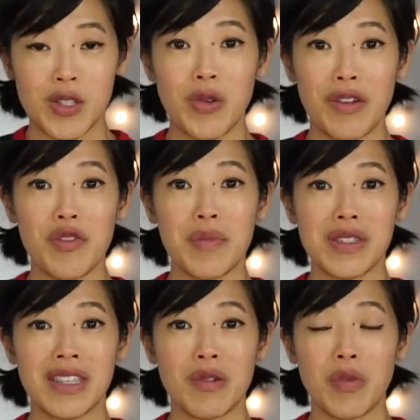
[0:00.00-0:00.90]
So if you
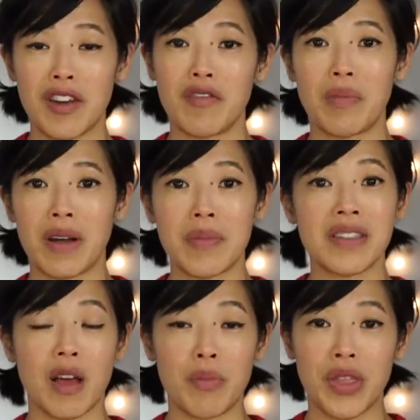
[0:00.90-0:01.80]
missed day one of
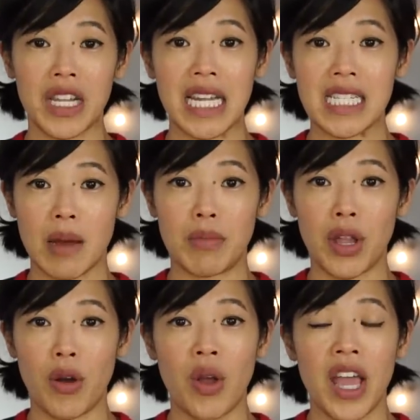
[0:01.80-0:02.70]
Bugmas, I'll put the link down
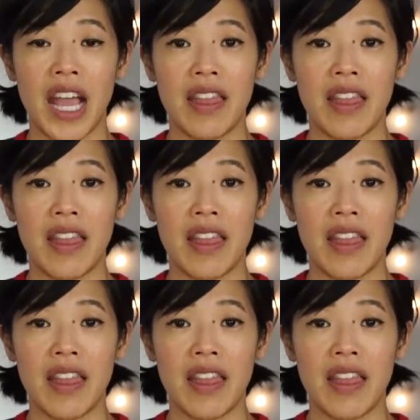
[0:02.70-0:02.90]
below.